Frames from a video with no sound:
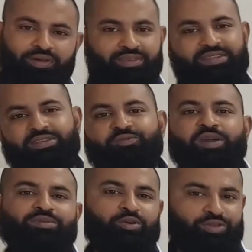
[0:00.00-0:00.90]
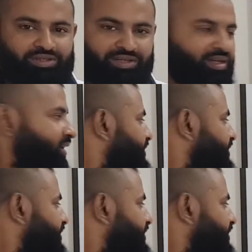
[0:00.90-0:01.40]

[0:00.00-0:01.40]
This is 5000 taka.